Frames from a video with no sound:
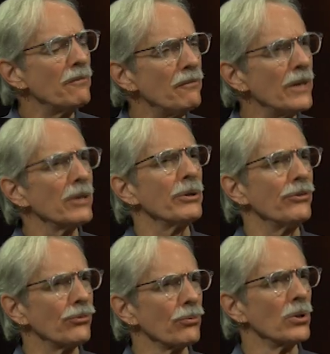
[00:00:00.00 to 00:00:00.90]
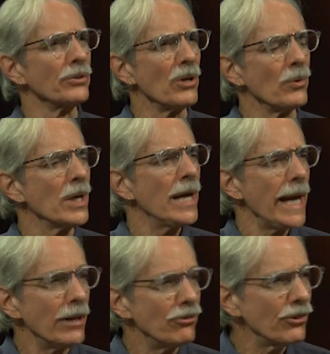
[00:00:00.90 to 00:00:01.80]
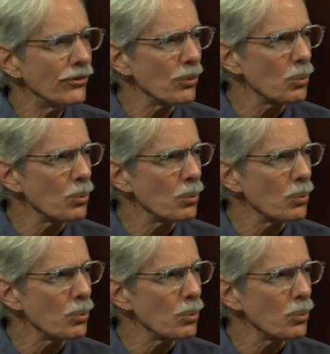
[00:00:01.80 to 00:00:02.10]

very strong note. And just